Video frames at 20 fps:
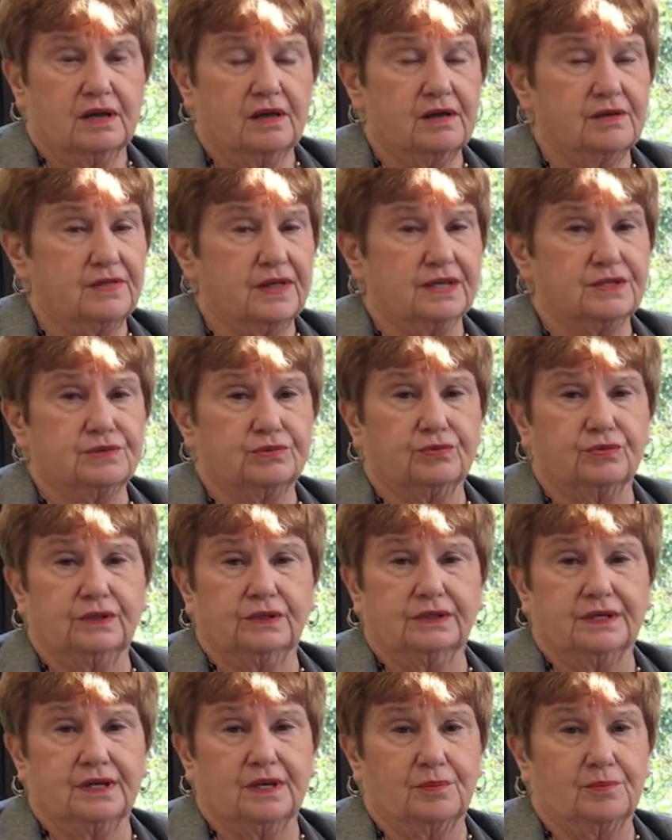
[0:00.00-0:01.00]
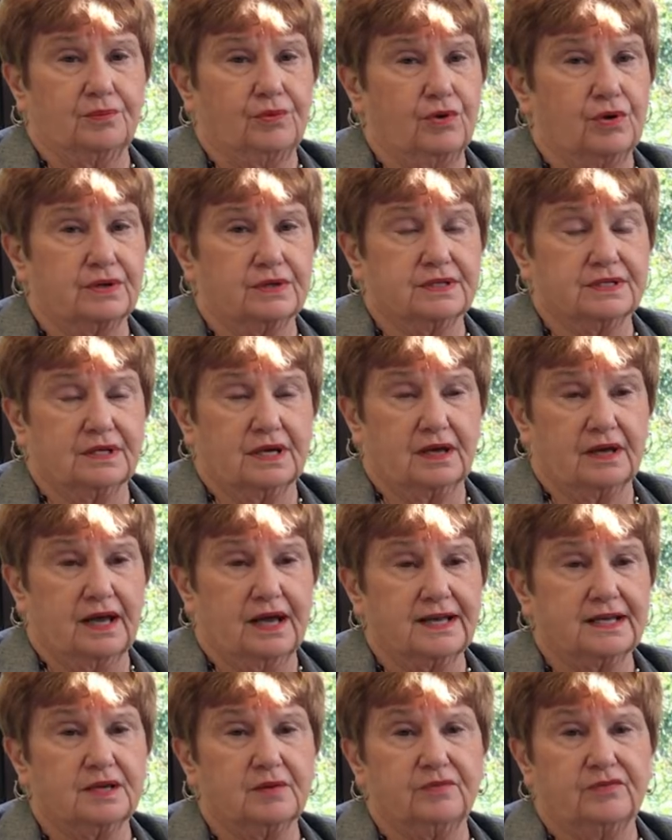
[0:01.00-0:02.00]
That's really important. I
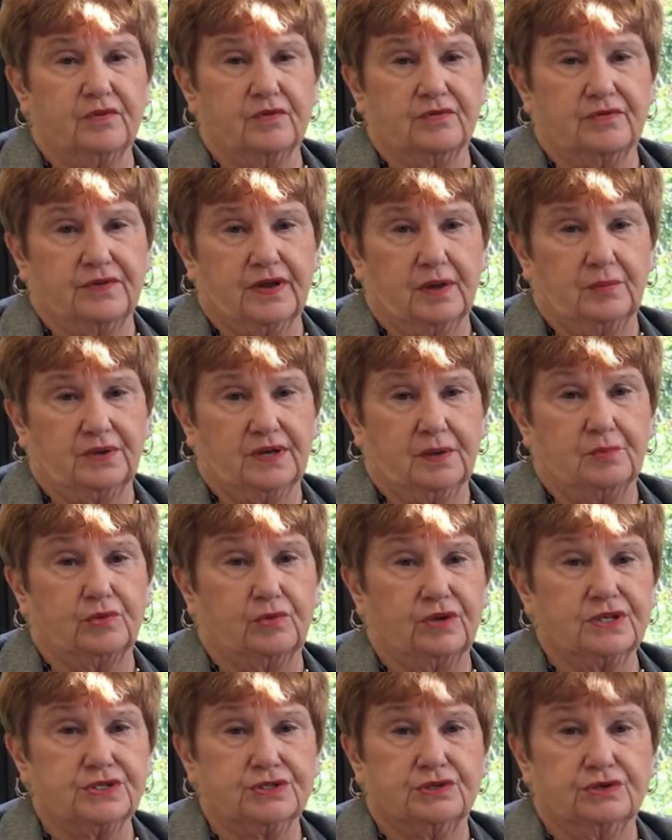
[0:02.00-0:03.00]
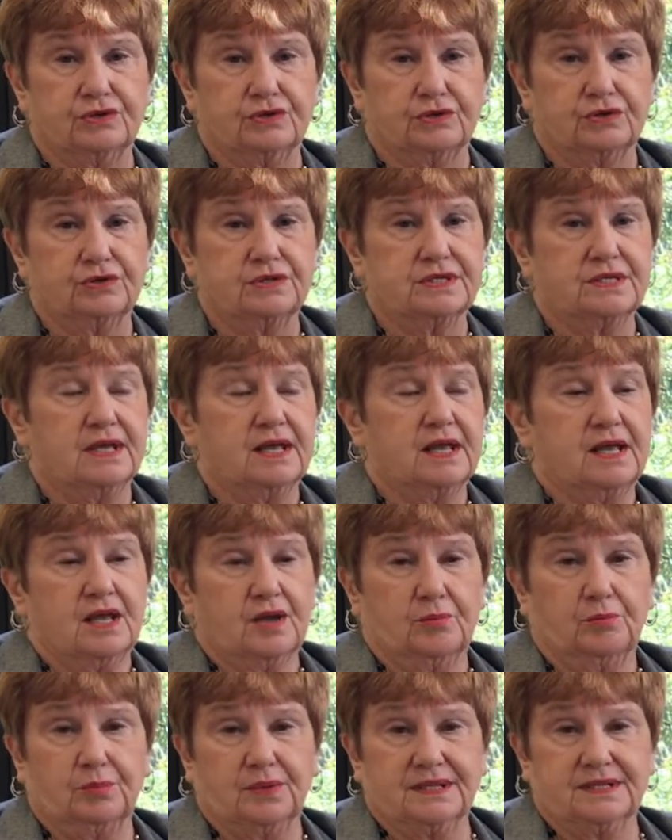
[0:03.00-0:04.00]
come from a family, I'm a registered nurse.
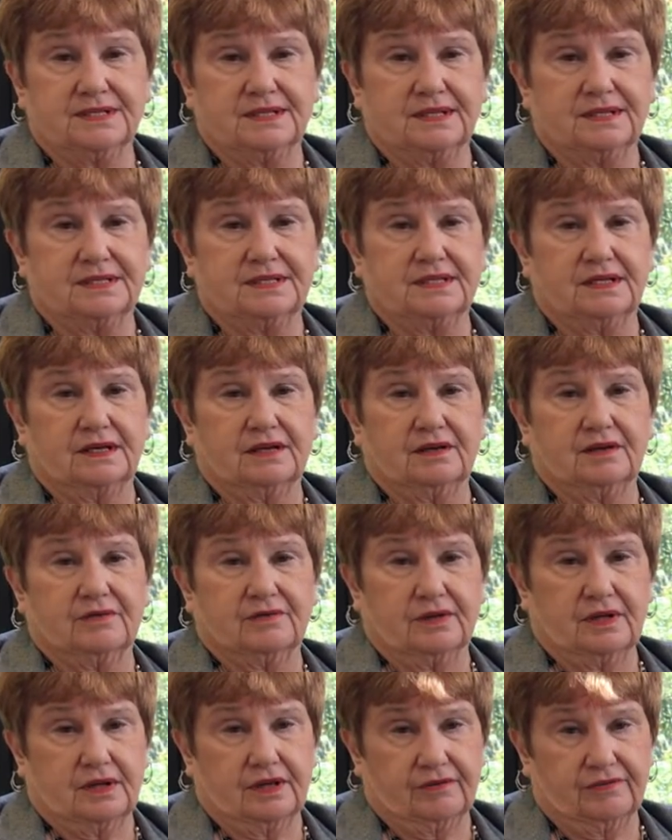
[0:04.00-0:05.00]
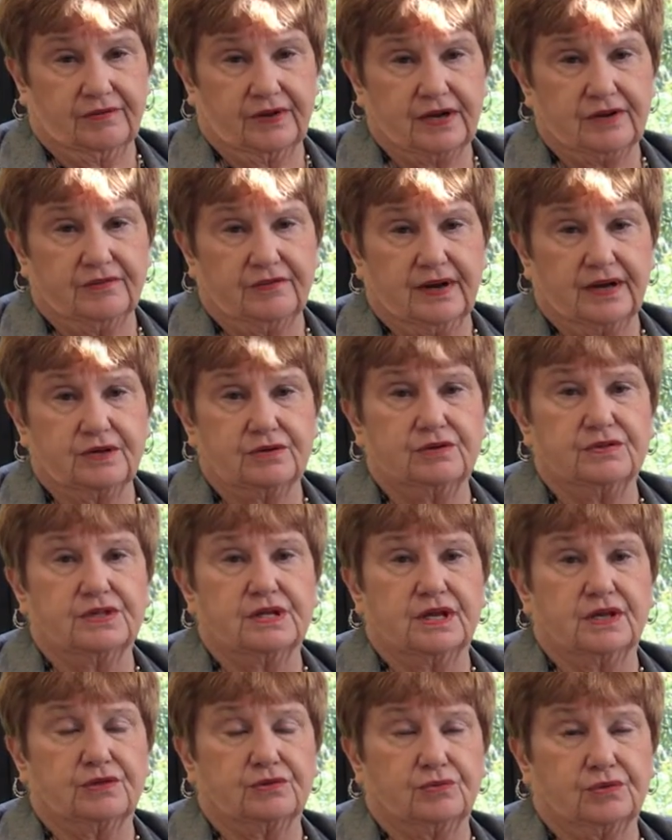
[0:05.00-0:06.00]
My son's a firefighter and the
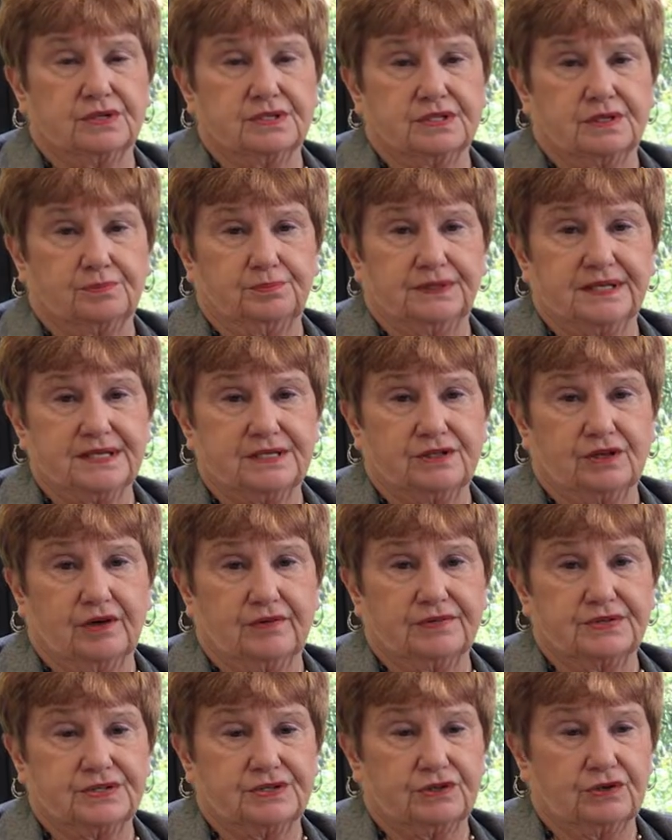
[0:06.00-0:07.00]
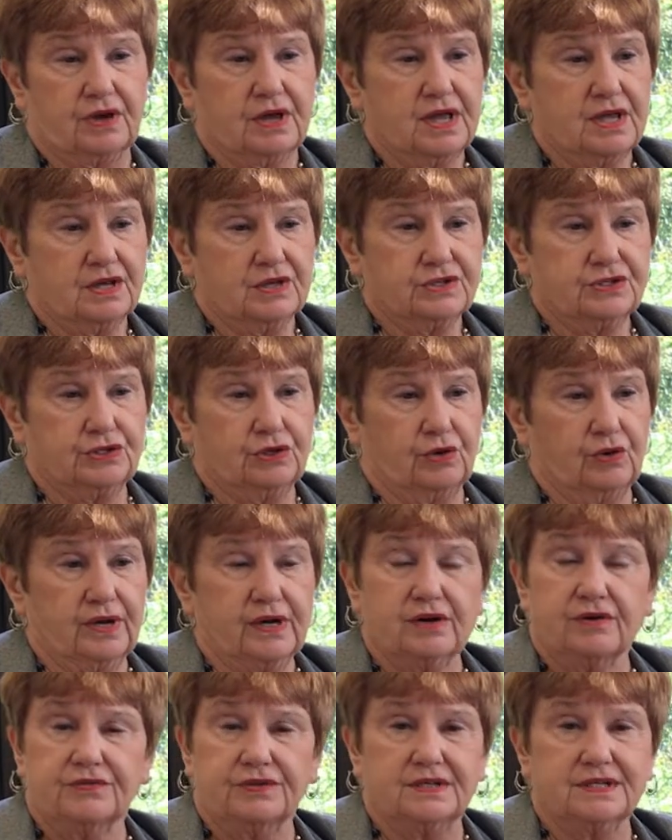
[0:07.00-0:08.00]
other one's a police officer. So
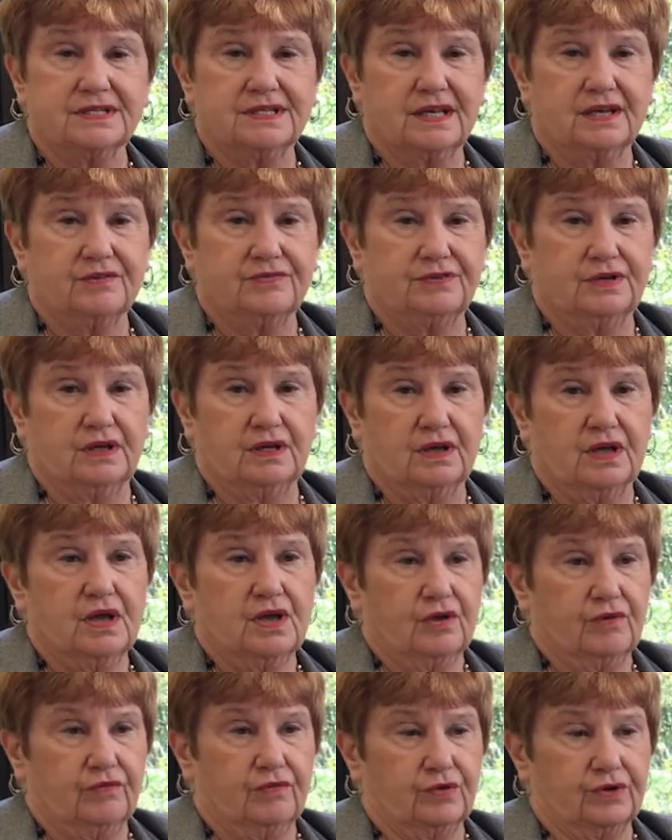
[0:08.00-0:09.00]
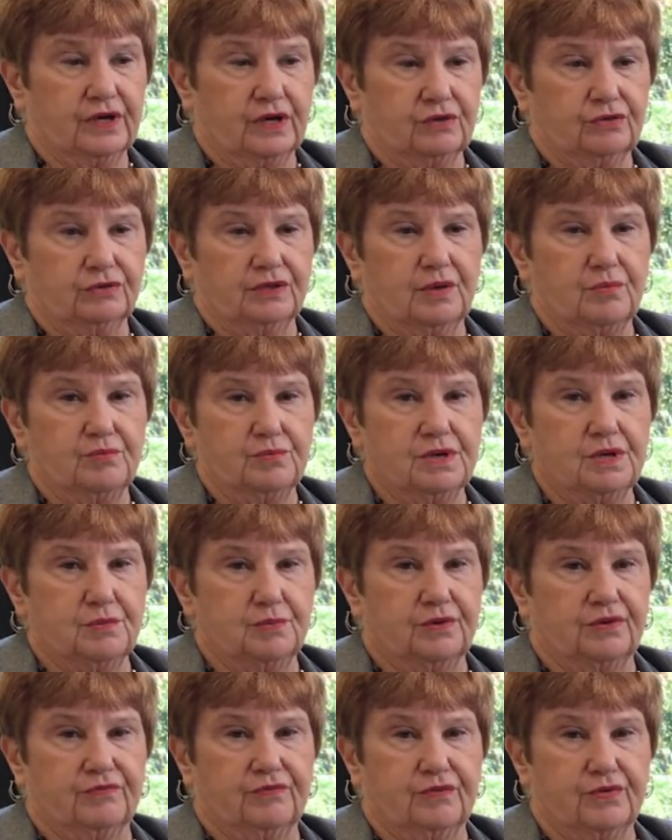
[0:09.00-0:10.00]
health and safety for not only me,
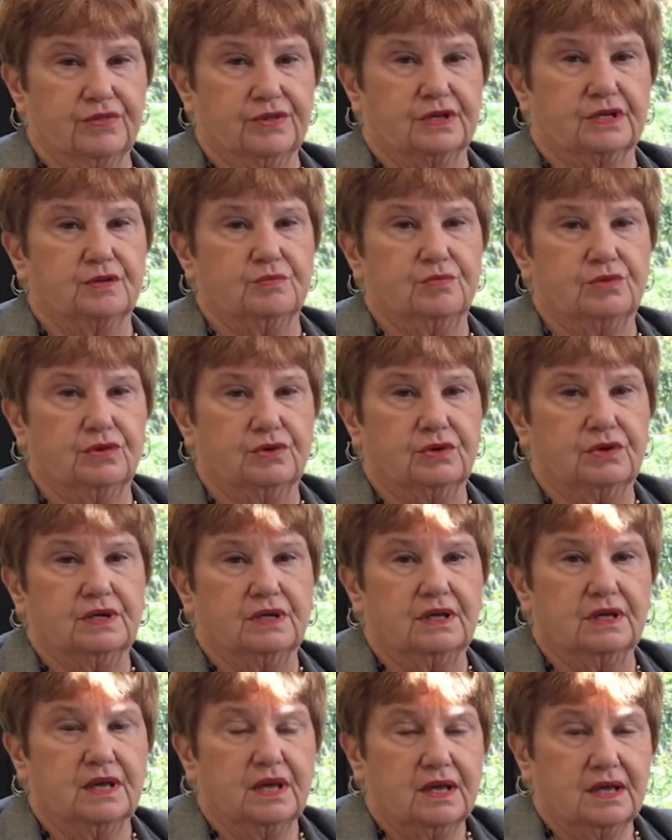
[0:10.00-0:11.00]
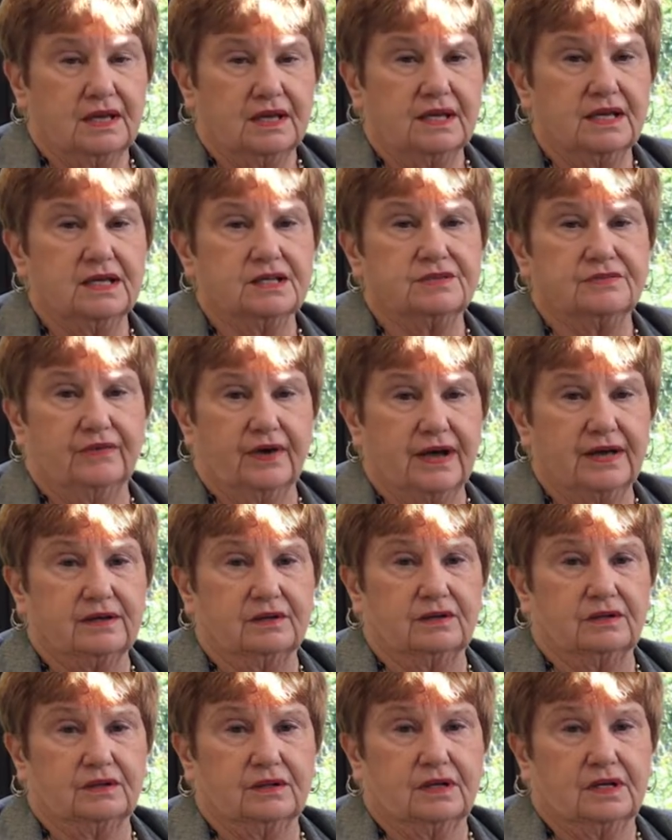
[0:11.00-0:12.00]
but for the community is vital.
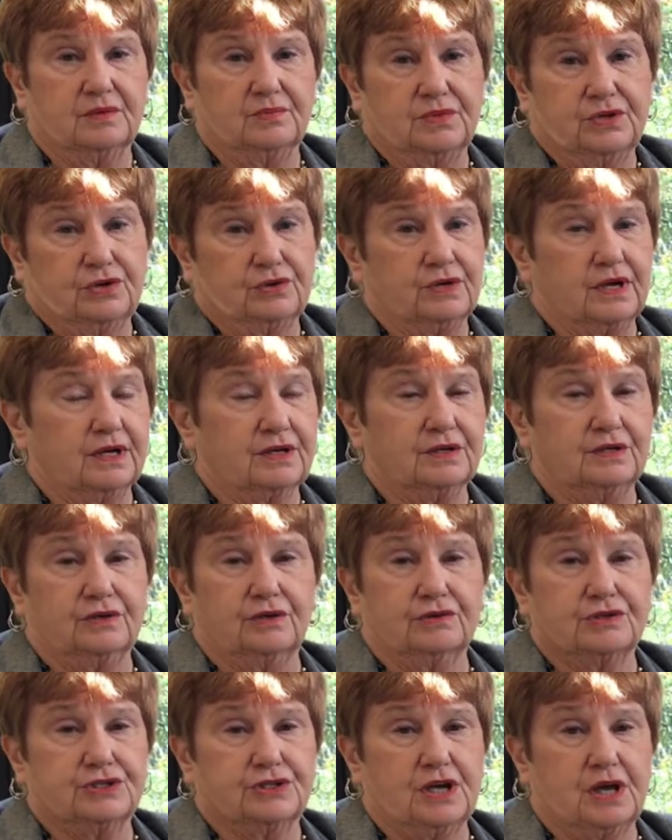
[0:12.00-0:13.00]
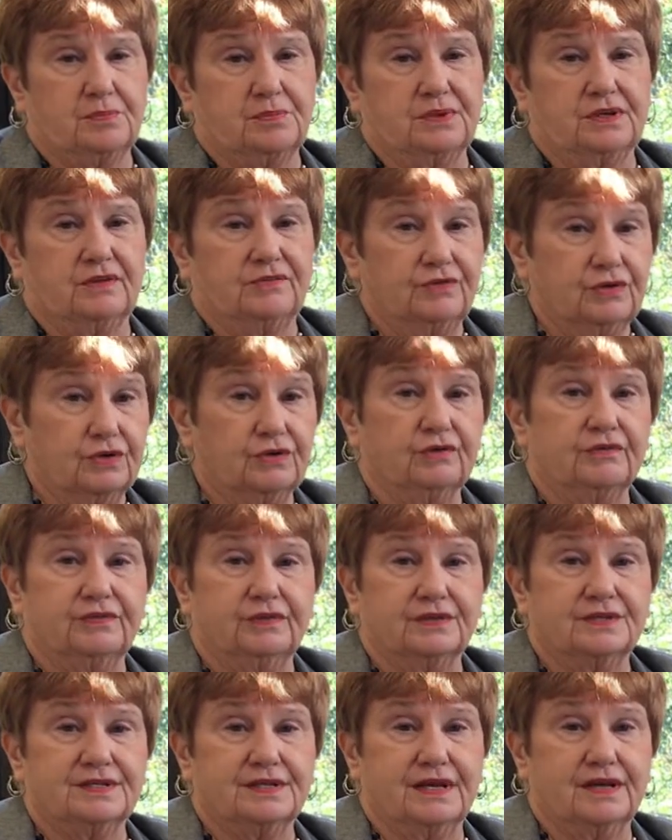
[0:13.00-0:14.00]
I mean, you're not going to go shopping if you don't feel
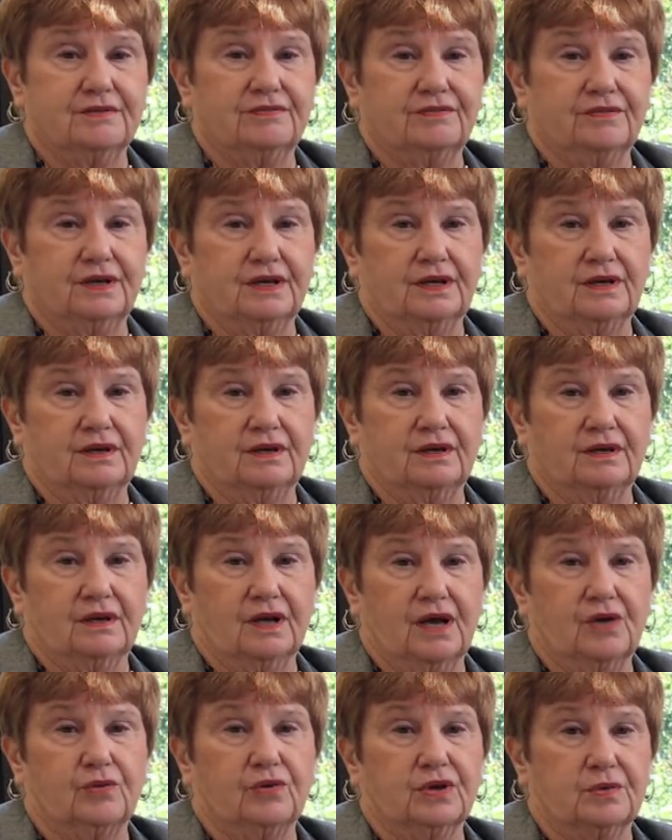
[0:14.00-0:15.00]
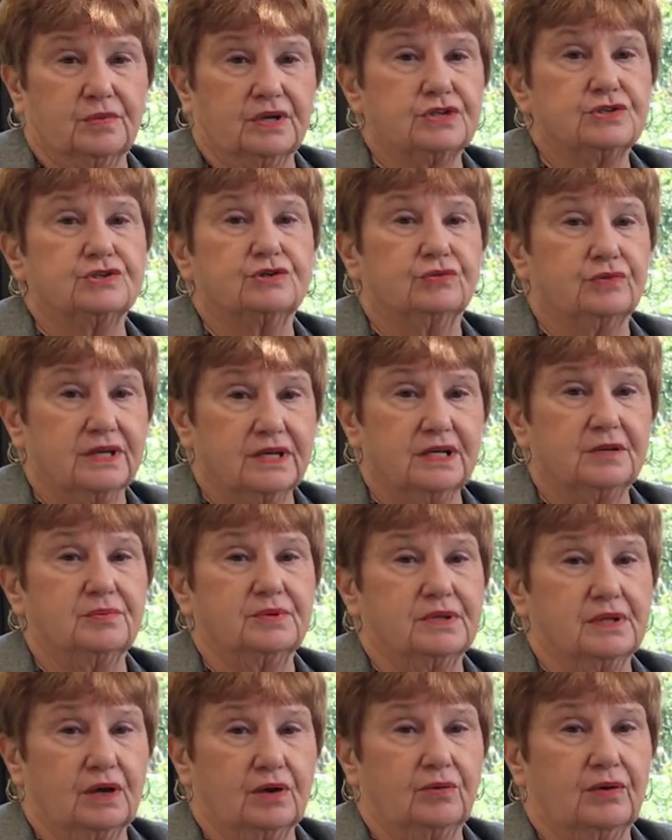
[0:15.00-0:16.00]
safe, and I want to make sure we keep it
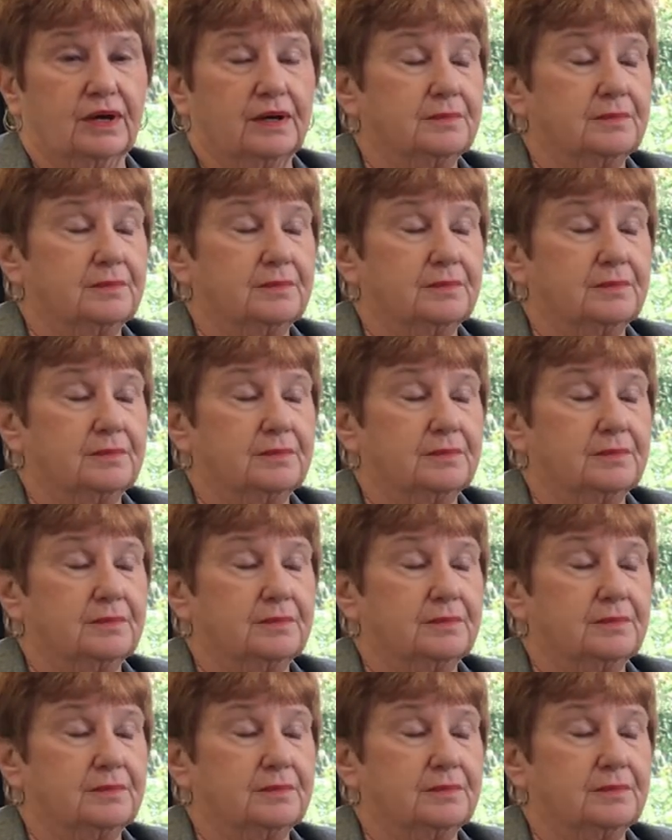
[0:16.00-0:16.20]
that way.